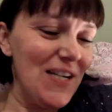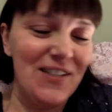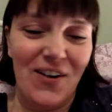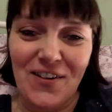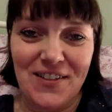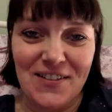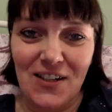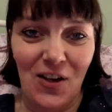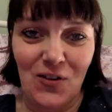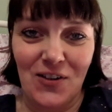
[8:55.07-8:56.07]
died a
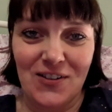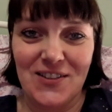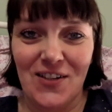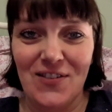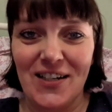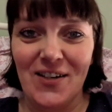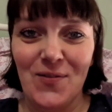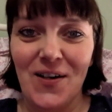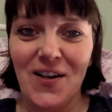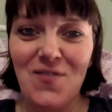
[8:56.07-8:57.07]
long, long time ago.
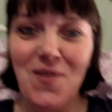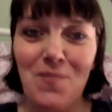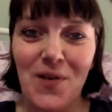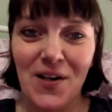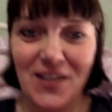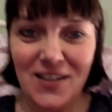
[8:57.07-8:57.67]
But I remember...